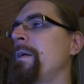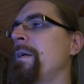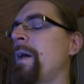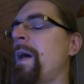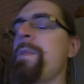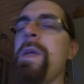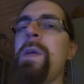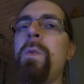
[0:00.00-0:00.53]

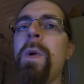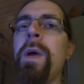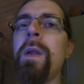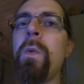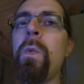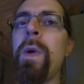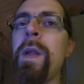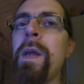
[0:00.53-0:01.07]
I mean,
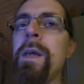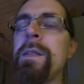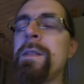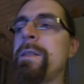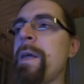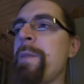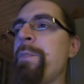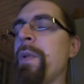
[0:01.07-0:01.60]
when I
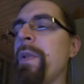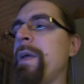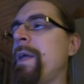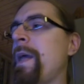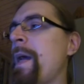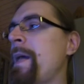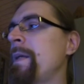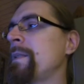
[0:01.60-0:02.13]
step on the
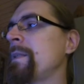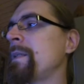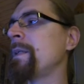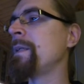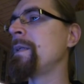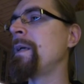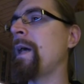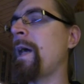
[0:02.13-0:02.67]
gas,
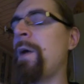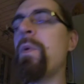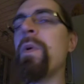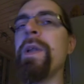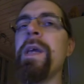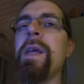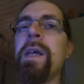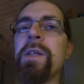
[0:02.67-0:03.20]
I want
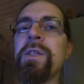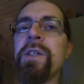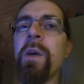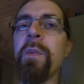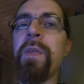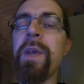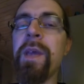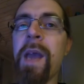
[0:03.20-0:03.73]
to hear
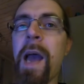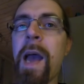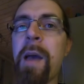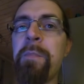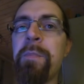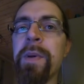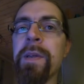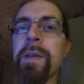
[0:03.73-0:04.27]
something
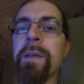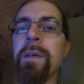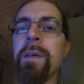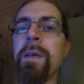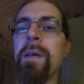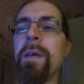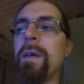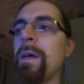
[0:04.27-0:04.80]
happen
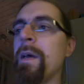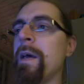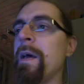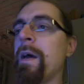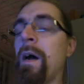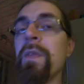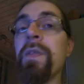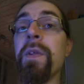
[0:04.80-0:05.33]

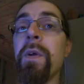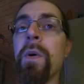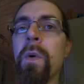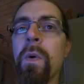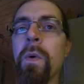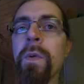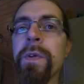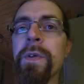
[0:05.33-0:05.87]
under the
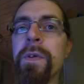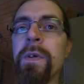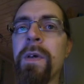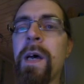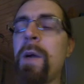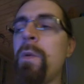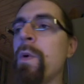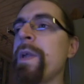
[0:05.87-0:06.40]
hood.
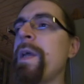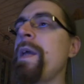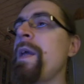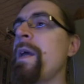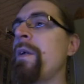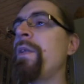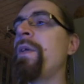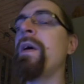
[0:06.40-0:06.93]
I want to
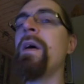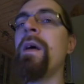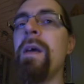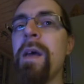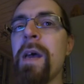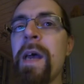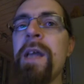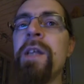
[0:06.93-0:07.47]
hear the
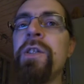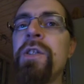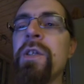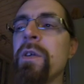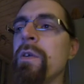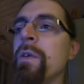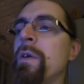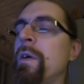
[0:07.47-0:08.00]

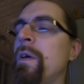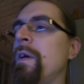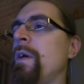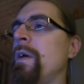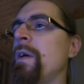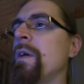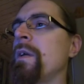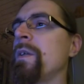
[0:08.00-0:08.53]
engine
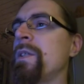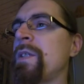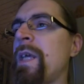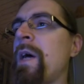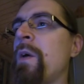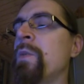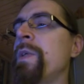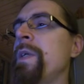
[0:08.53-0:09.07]

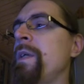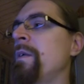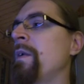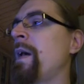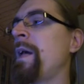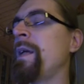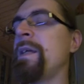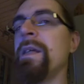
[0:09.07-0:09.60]
sounding
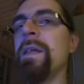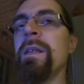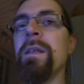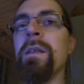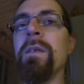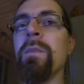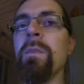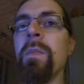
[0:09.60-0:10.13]
like
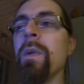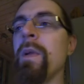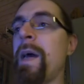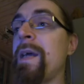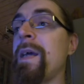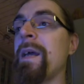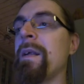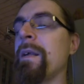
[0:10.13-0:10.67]
an
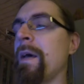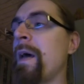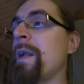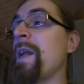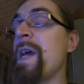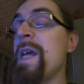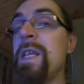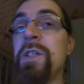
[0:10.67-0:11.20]

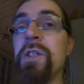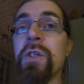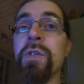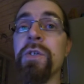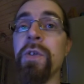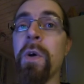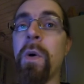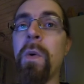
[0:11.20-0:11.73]
engine,
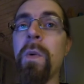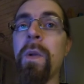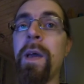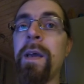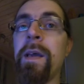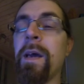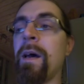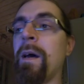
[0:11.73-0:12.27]

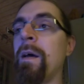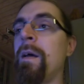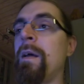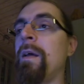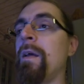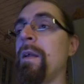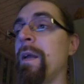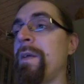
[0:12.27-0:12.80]

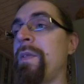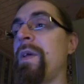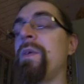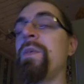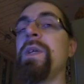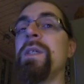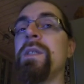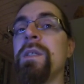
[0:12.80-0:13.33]
like there
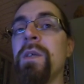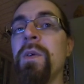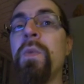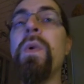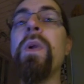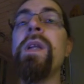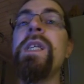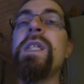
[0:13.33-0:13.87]
is
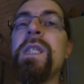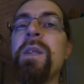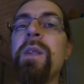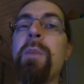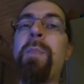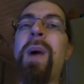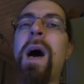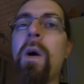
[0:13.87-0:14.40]
releasing the
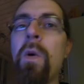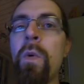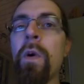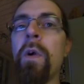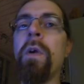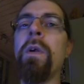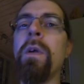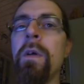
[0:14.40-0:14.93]
power.